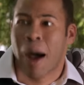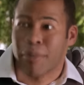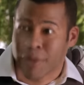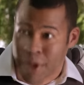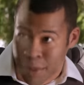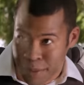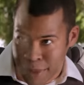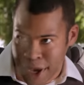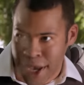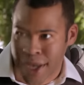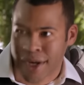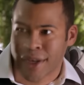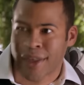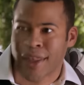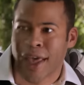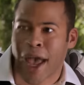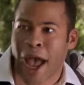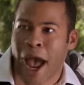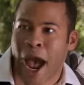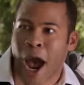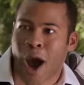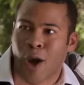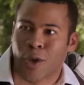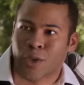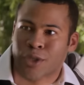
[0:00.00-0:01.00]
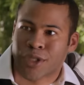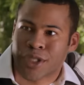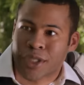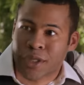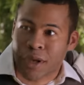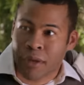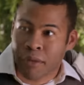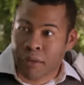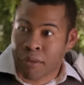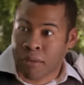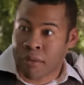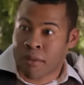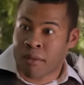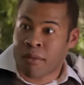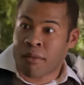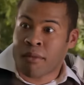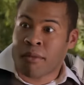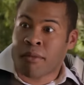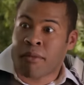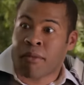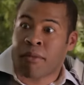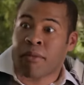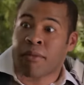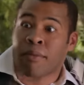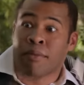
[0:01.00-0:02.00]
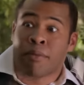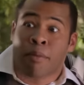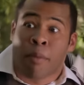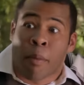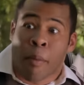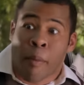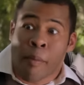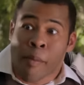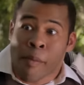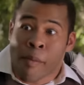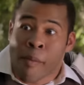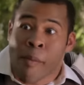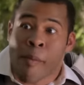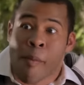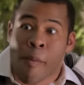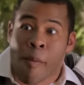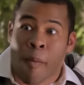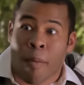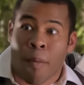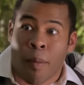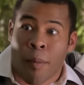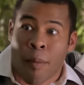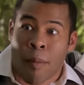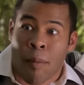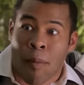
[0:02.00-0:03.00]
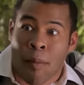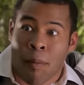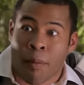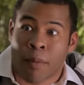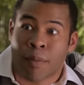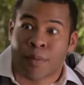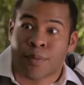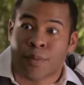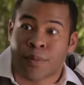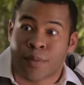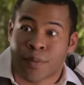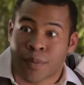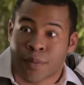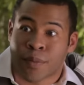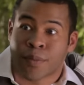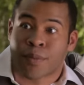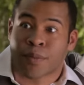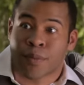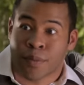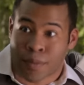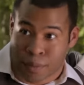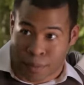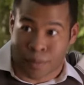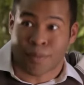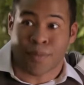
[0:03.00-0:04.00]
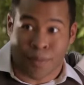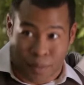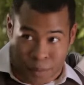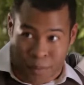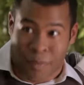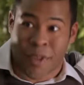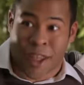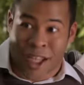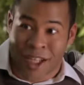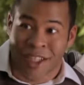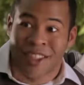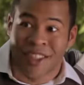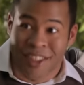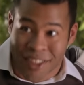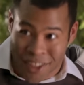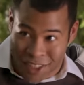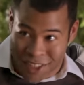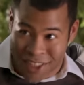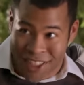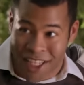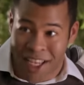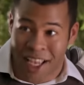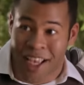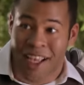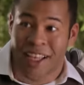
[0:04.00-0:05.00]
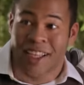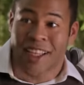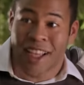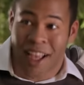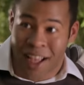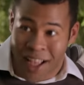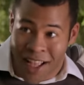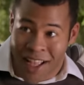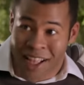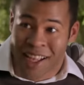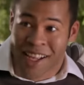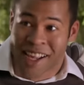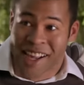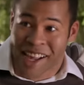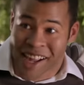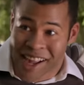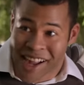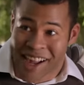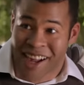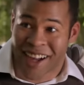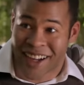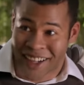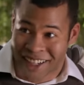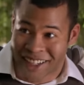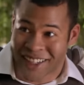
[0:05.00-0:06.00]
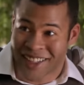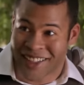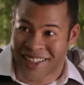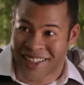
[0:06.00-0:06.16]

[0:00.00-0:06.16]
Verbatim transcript: I'm the man of the house. You said bitch, though. Hmm? You called your wife a bitch. Oh, yeah.